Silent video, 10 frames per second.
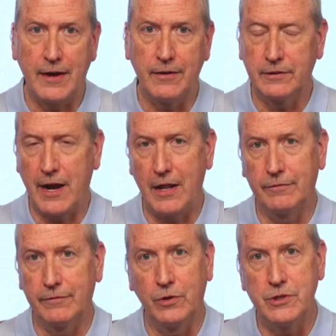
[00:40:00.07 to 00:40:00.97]
in
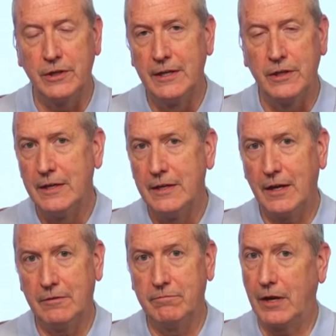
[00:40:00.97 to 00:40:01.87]
California,
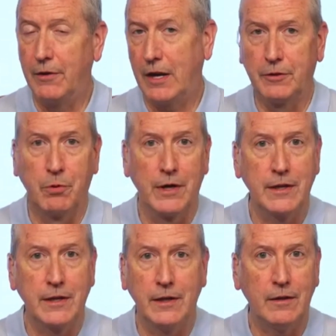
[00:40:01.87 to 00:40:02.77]
in hell, they're
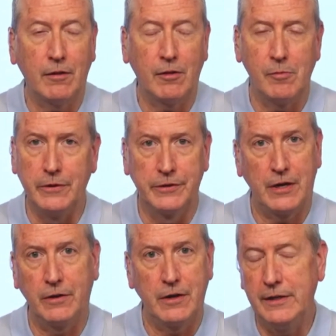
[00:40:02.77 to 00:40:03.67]
bringing it into the
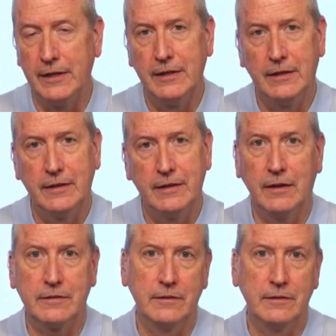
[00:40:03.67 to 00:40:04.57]
military,
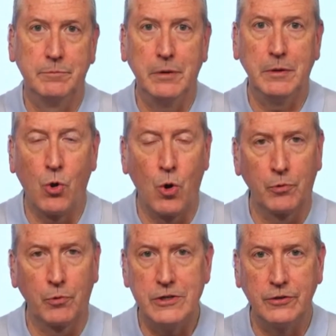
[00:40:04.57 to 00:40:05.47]
big
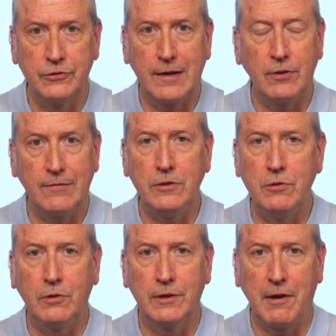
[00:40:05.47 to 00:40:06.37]
corporations, everything
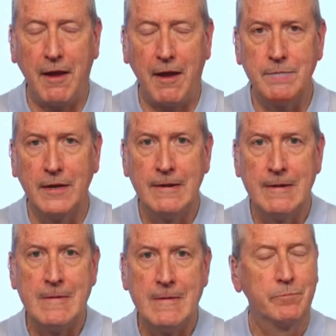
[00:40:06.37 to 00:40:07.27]
you can name.
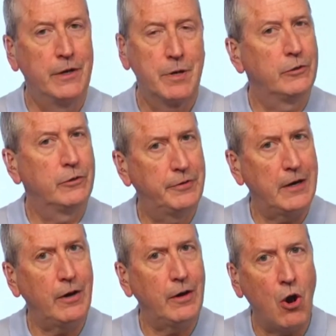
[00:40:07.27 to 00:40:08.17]
But it is
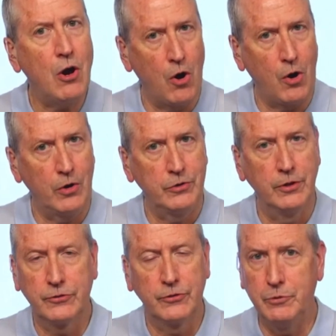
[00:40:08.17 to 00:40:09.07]
very hard
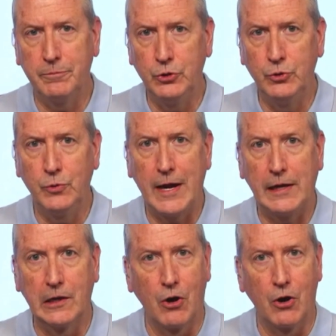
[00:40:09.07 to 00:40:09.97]
to subdue a
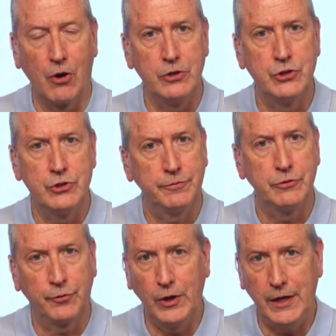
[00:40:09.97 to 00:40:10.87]
large,
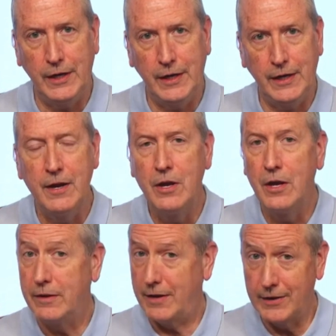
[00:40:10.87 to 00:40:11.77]
free,
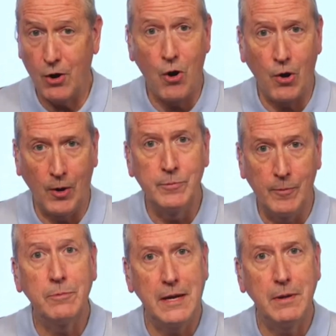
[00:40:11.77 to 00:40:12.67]
and
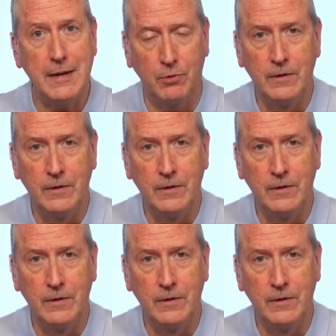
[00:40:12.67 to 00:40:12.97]
armed people.